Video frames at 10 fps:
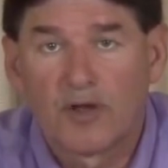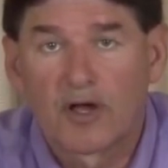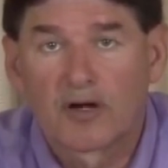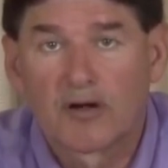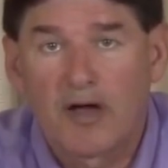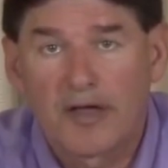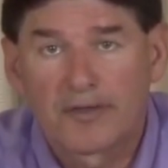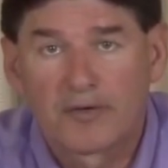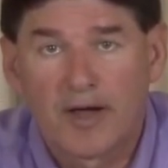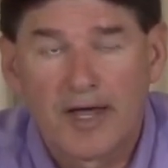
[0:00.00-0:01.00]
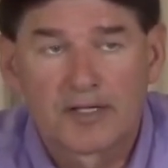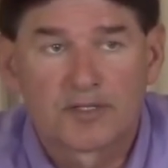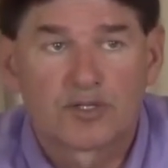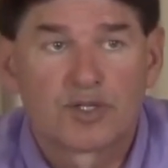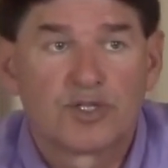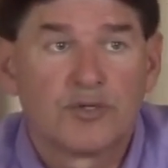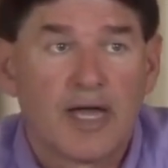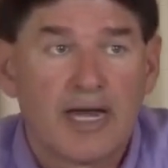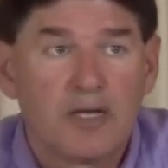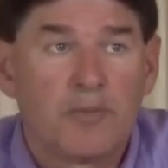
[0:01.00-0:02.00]
no longer authorized to
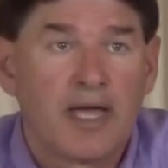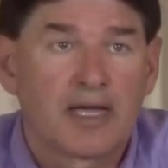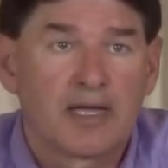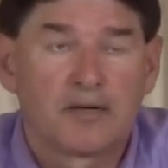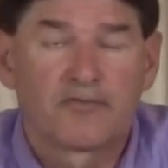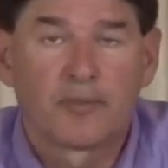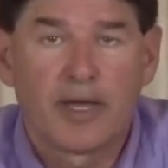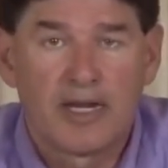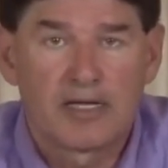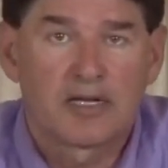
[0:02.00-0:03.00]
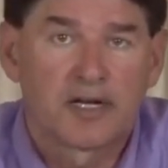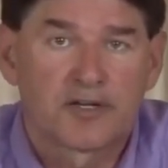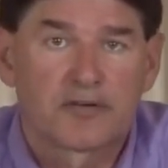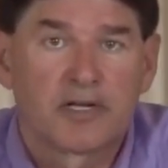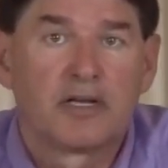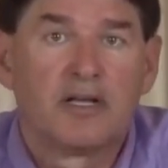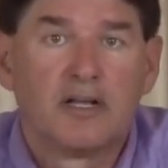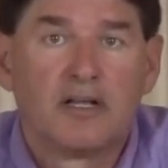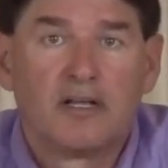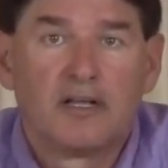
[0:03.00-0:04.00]
do any banking from any country,
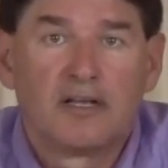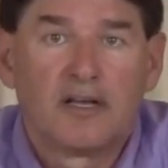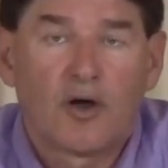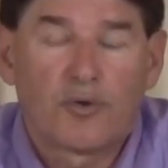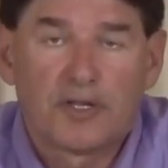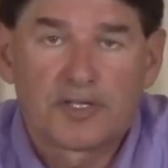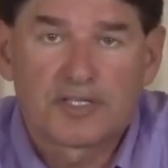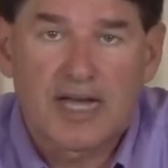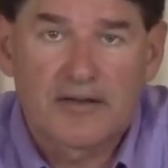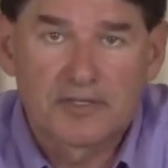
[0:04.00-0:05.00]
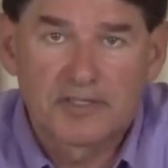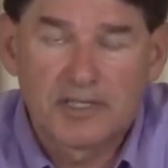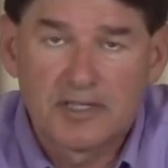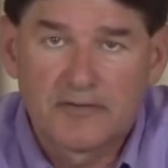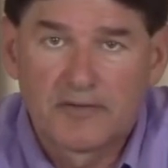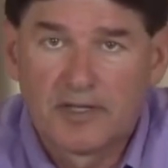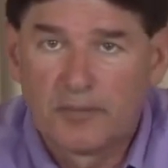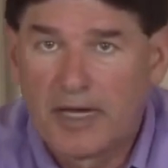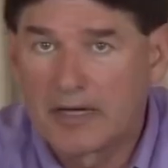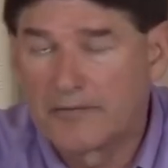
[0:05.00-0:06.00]
only the sovereignty of
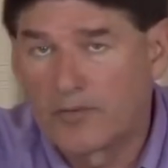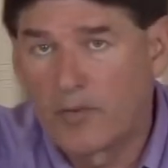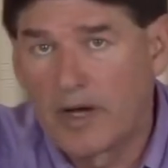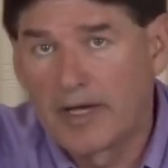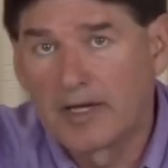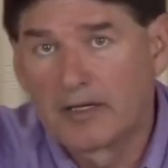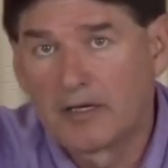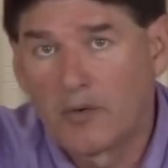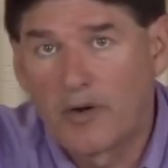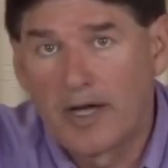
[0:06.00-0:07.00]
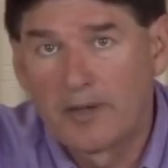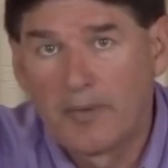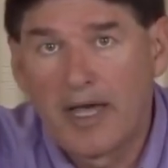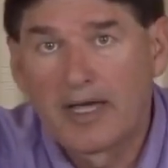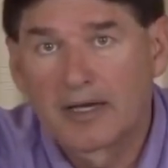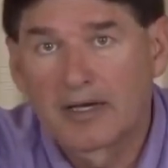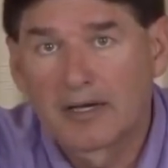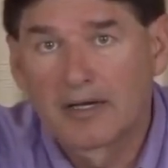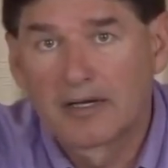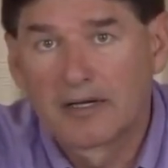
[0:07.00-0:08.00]
the Bank of Hawaii and Hawaii Bank.
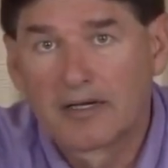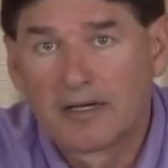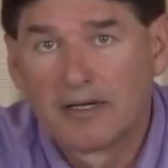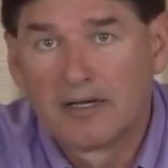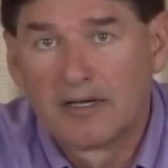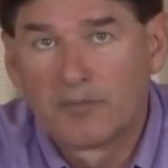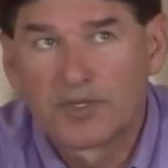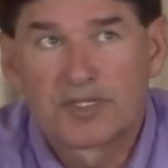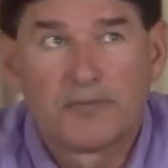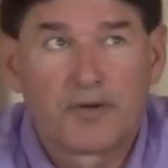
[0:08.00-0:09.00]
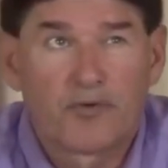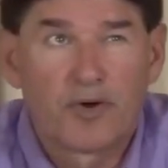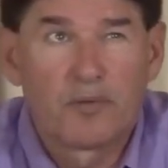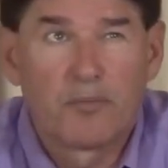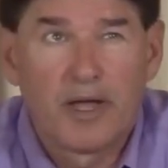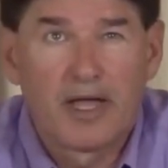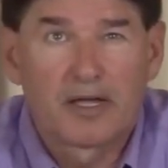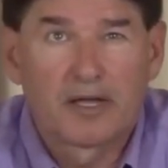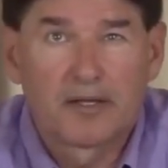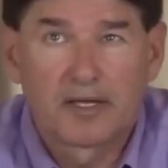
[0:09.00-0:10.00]
Pacific Rim
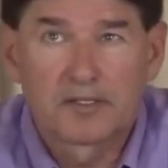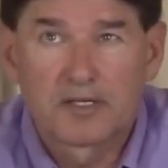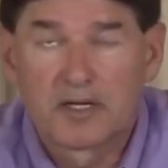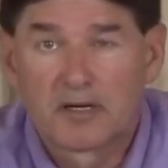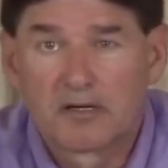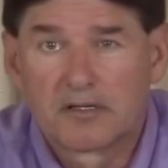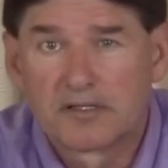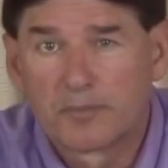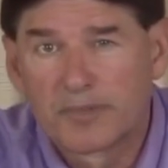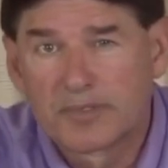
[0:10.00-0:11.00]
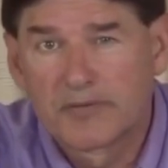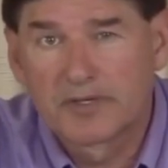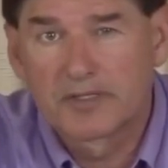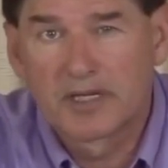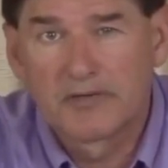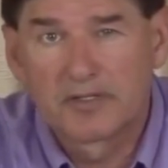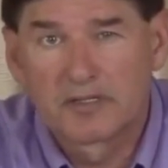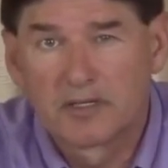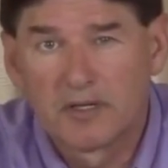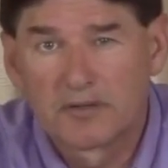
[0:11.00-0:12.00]
Bank, I think, is here, and there's a Pacific
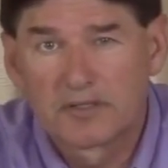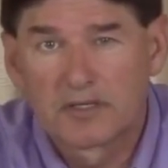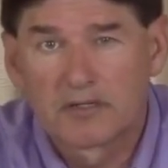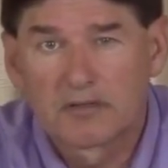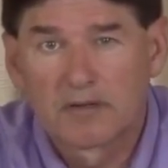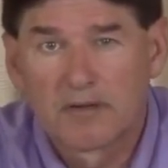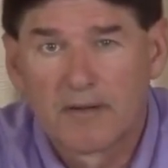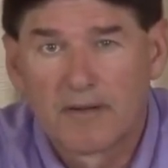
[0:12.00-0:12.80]
Savings and Loans here.